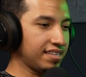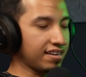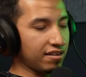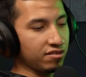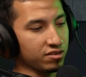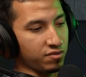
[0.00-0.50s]

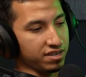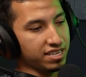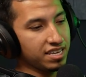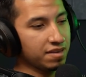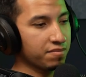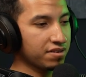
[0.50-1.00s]
how long you want to
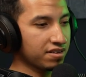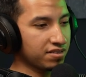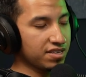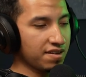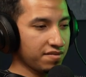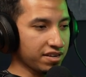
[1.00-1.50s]
keep it? Do
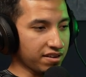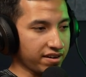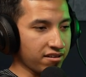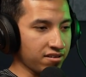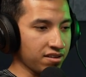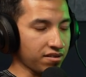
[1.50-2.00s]
you have like your eye
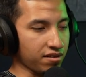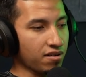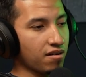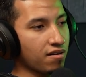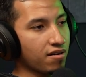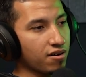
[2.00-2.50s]
on another
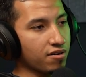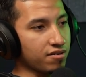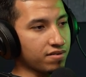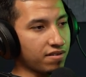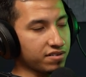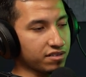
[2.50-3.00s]
car,
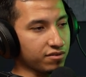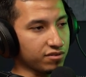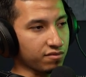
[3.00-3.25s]
or obviously there's